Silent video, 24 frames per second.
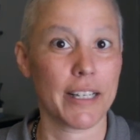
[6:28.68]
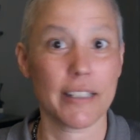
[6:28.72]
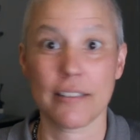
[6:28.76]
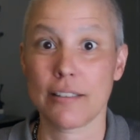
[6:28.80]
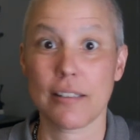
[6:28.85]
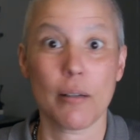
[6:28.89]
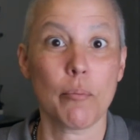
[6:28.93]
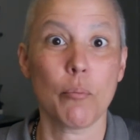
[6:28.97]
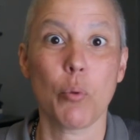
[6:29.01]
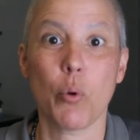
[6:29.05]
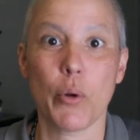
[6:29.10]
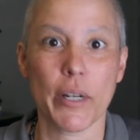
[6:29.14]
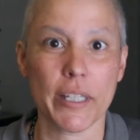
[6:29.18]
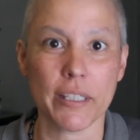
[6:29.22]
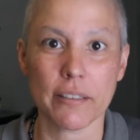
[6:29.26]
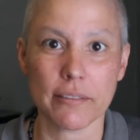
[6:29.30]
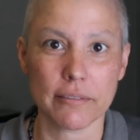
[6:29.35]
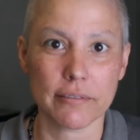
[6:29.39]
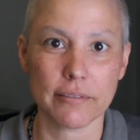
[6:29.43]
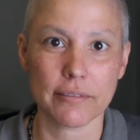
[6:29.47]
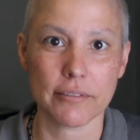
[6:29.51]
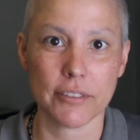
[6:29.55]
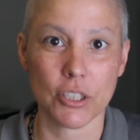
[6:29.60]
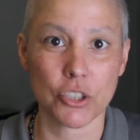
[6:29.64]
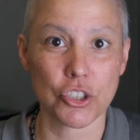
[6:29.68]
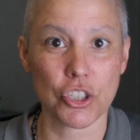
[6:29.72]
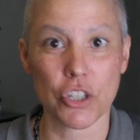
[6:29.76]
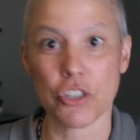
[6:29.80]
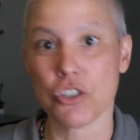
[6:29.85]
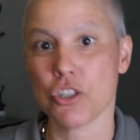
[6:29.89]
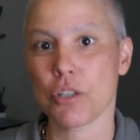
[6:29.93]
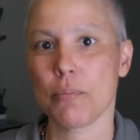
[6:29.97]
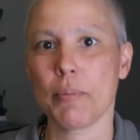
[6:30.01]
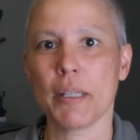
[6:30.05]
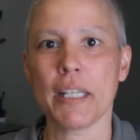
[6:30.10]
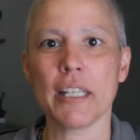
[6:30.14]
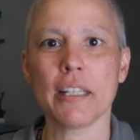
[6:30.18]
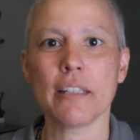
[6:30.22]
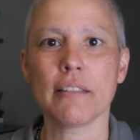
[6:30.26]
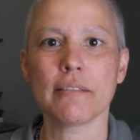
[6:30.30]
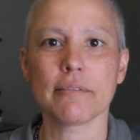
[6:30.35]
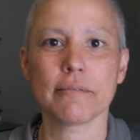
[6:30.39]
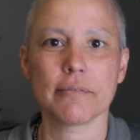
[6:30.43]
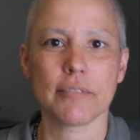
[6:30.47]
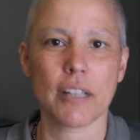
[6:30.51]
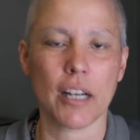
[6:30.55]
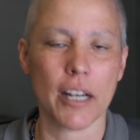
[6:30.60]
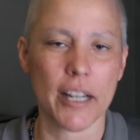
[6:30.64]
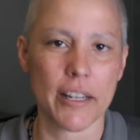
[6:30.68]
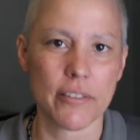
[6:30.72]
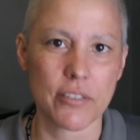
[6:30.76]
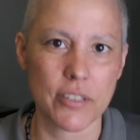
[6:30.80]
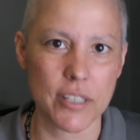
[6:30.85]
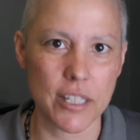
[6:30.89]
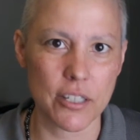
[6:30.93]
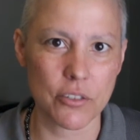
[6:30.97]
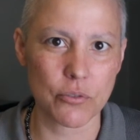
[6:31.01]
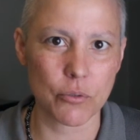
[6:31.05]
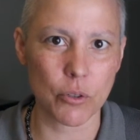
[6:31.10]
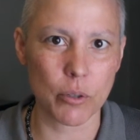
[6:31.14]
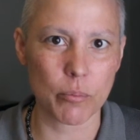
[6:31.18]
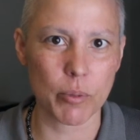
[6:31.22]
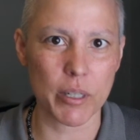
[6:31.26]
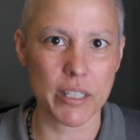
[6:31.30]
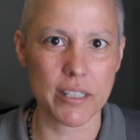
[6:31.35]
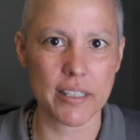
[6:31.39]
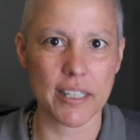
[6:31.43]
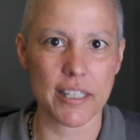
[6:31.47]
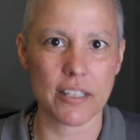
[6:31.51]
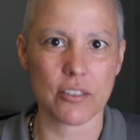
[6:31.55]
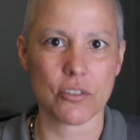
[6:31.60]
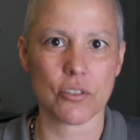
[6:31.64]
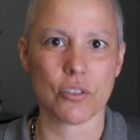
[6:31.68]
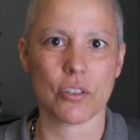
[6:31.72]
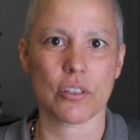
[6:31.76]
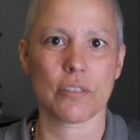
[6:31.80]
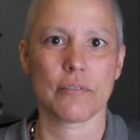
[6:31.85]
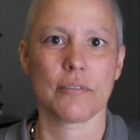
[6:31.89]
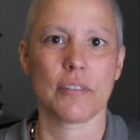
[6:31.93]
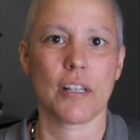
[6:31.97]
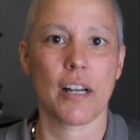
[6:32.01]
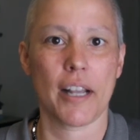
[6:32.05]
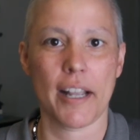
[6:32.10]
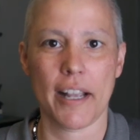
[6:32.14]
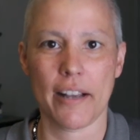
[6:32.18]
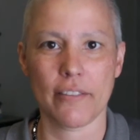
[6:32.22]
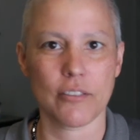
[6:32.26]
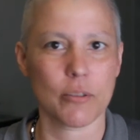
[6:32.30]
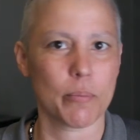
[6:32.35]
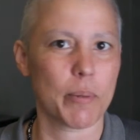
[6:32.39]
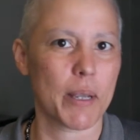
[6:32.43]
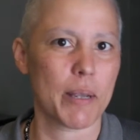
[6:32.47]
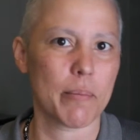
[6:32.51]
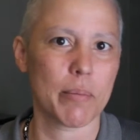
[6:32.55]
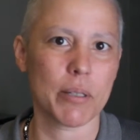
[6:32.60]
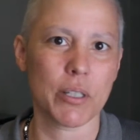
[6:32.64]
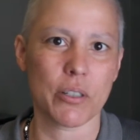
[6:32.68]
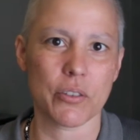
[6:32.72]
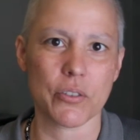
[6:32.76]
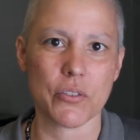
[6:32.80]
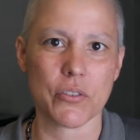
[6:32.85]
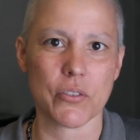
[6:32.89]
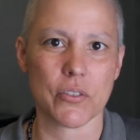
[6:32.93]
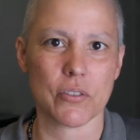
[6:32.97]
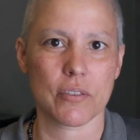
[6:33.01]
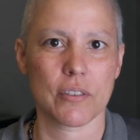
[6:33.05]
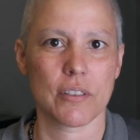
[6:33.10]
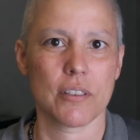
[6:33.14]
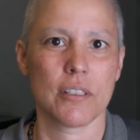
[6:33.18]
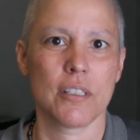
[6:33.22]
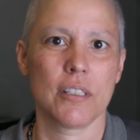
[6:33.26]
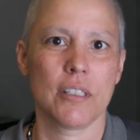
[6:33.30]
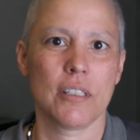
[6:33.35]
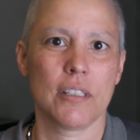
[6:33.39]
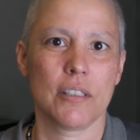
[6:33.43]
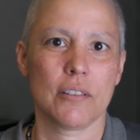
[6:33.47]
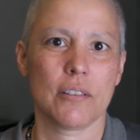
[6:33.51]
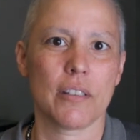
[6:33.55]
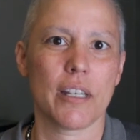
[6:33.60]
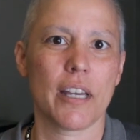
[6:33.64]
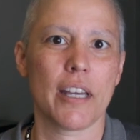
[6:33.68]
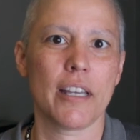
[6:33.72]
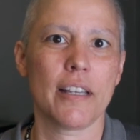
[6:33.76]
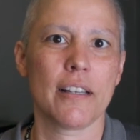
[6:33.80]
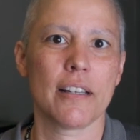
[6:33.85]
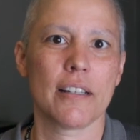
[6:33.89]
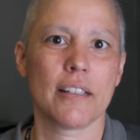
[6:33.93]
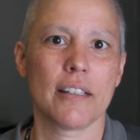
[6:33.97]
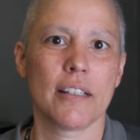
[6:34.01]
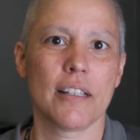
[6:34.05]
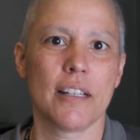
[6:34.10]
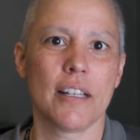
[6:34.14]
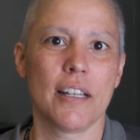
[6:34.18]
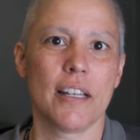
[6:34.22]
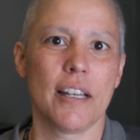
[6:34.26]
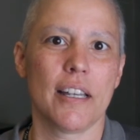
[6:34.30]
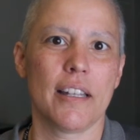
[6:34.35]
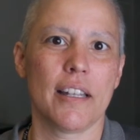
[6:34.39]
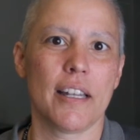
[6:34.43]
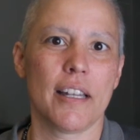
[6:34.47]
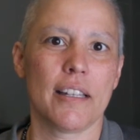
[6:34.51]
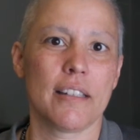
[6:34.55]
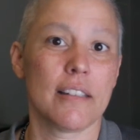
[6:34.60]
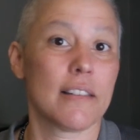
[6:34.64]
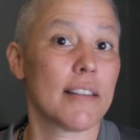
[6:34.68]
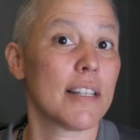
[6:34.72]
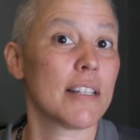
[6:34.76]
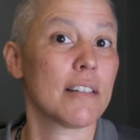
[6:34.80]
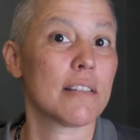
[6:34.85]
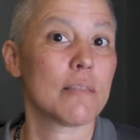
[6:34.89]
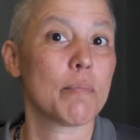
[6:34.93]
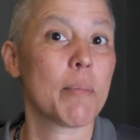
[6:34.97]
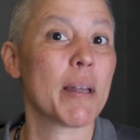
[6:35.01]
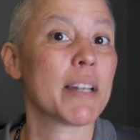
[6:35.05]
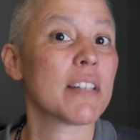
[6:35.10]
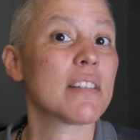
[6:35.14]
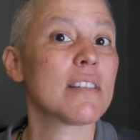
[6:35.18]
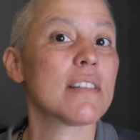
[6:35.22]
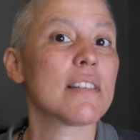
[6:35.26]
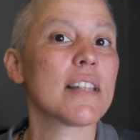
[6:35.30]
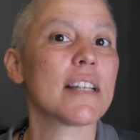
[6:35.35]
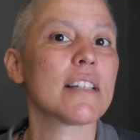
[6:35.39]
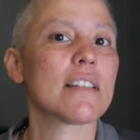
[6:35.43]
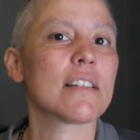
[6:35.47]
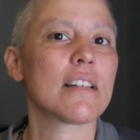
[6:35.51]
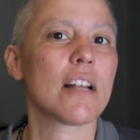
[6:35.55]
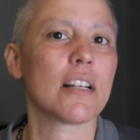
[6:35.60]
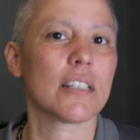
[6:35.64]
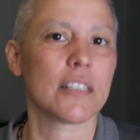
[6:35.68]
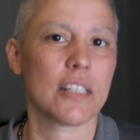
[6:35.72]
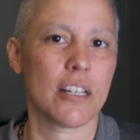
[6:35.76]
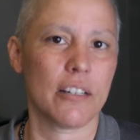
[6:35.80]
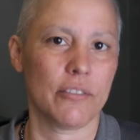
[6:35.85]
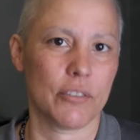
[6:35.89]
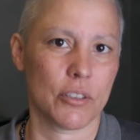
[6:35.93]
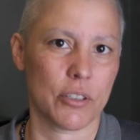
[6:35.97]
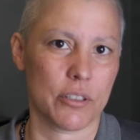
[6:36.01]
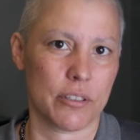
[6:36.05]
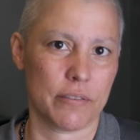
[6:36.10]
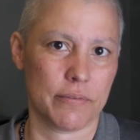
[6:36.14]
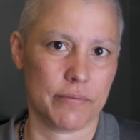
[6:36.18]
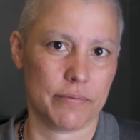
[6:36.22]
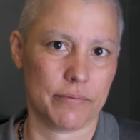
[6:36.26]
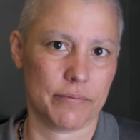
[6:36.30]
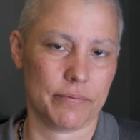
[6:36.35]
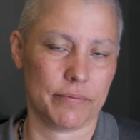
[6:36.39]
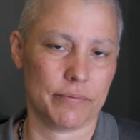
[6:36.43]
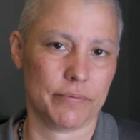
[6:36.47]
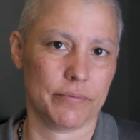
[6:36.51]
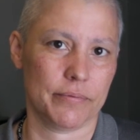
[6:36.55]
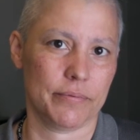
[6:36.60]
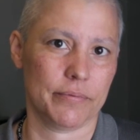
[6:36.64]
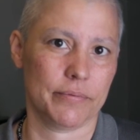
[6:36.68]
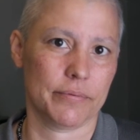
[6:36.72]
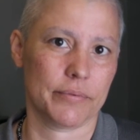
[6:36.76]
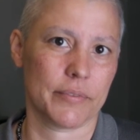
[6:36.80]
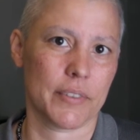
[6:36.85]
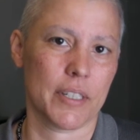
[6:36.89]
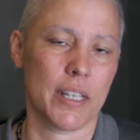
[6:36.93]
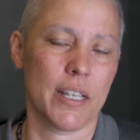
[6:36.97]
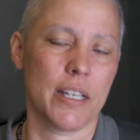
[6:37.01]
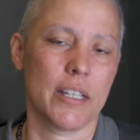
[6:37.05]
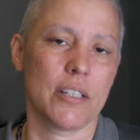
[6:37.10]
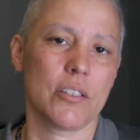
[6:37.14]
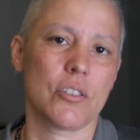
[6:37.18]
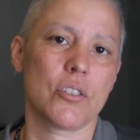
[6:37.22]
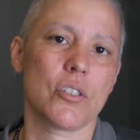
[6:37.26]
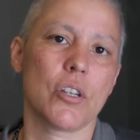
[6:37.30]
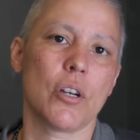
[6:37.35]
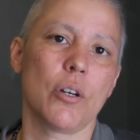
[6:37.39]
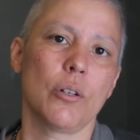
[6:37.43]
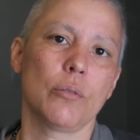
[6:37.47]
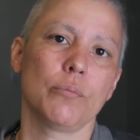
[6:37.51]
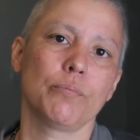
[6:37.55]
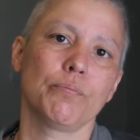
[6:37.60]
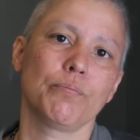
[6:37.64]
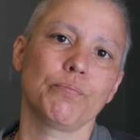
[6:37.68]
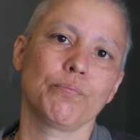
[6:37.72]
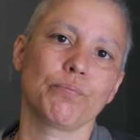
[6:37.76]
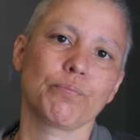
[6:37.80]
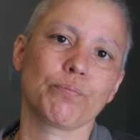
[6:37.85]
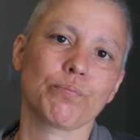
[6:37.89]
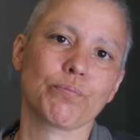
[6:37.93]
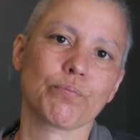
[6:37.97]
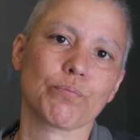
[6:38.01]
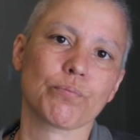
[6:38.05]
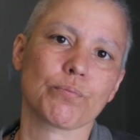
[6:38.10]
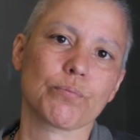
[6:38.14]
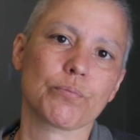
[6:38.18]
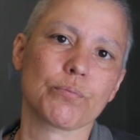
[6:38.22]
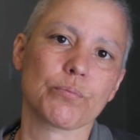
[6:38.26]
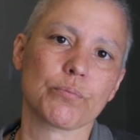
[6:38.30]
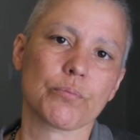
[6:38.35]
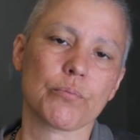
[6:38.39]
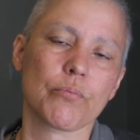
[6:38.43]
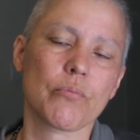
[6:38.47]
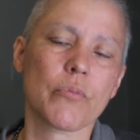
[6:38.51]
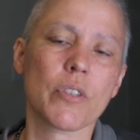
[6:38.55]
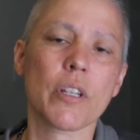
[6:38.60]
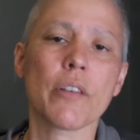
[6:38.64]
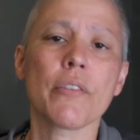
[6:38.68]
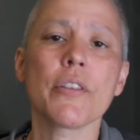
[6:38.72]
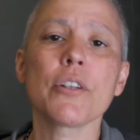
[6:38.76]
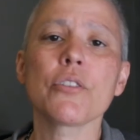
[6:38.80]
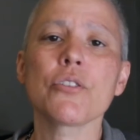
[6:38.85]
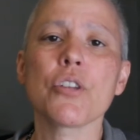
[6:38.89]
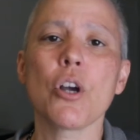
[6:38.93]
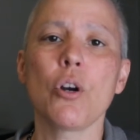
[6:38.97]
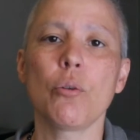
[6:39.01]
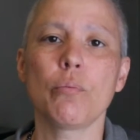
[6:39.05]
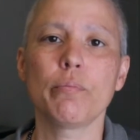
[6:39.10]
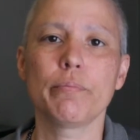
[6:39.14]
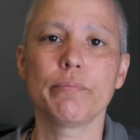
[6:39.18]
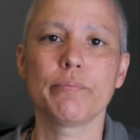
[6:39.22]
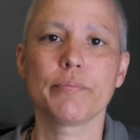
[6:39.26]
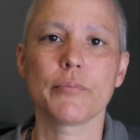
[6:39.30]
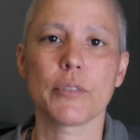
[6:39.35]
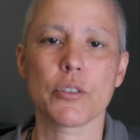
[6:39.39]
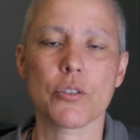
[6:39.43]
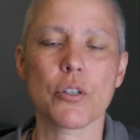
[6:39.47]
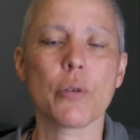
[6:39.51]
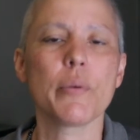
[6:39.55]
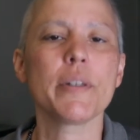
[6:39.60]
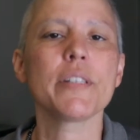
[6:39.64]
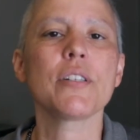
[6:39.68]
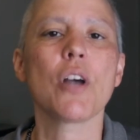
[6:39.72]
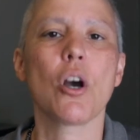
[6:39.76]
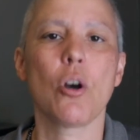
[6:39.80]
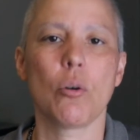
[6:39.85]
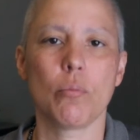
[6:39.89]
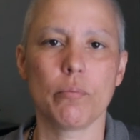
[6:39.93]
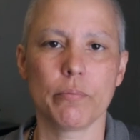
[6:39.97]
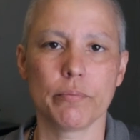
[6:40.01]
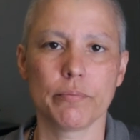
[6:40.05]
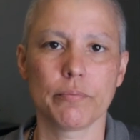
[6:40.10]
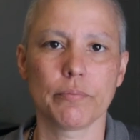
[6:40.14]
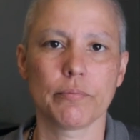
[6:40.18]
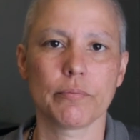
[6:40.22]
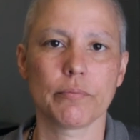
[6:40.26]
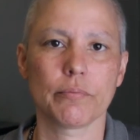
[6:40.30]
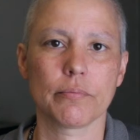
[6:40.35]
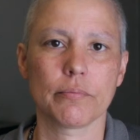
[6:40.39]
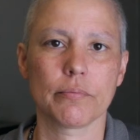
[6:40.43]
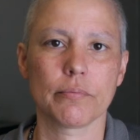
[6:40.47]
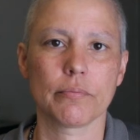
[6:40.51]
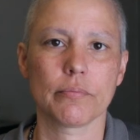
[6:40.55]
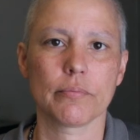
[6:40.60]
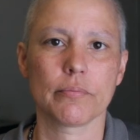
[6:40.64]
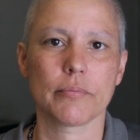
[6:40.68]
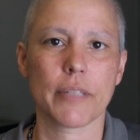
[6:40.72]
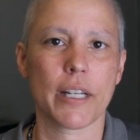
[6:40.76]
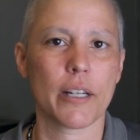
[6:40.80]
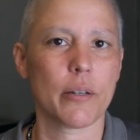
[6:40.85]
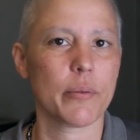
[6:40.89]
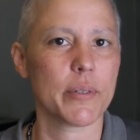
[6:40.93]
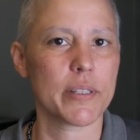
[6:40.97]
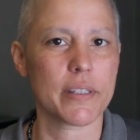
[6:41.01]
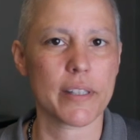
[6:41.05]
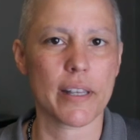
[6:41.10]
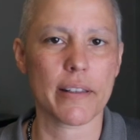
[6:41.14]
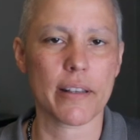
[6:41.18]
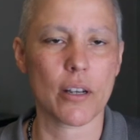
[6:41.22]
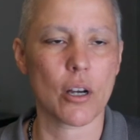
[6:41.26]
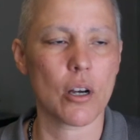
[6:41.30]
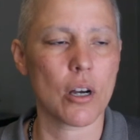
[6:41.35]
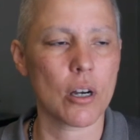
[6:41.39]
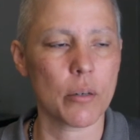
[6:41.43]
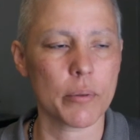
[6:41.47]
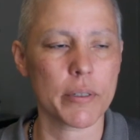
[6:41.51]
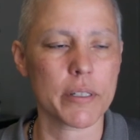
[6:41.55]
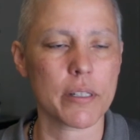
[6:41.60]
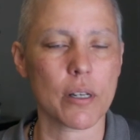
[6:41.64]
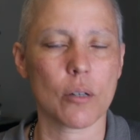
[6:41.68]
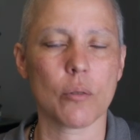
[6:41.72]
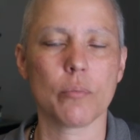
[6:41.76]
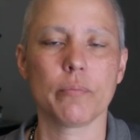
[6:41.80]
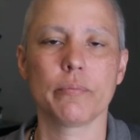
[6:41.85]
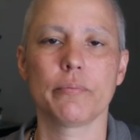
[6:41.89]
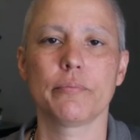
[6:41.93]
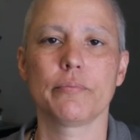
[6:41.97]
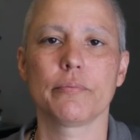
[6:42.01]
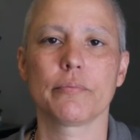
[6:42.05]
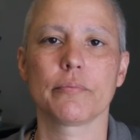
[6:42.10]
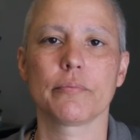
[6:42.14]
At some point, they're charging me. I have stage four breast cancer. I have to pay bills. Okay, thing medicine that's not covered. So there's hope. There's always hope. I always say that. Always hope.